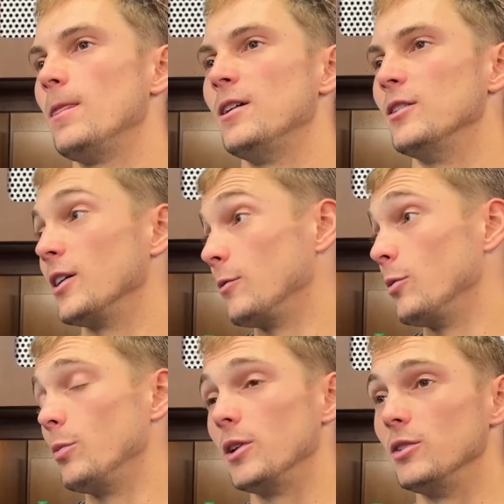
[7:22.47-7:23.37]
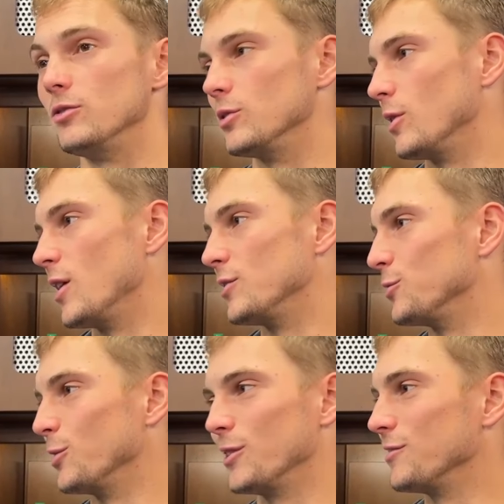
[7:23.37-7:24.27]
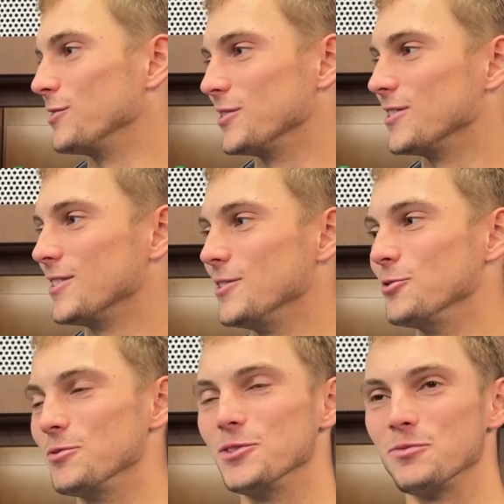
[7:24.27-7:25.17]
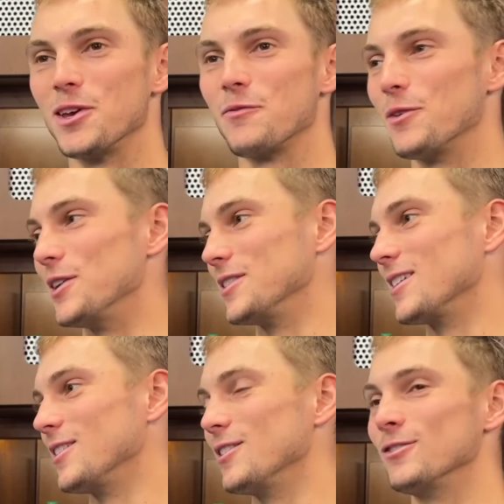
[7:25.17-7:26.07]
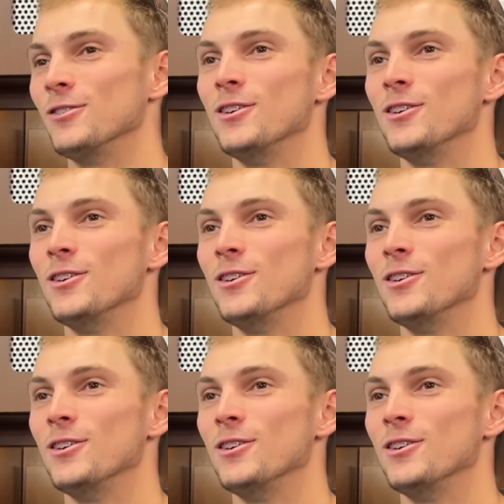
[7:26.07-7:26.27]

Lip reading: And like when we played Houston last year, like, it's just he was making plays out there.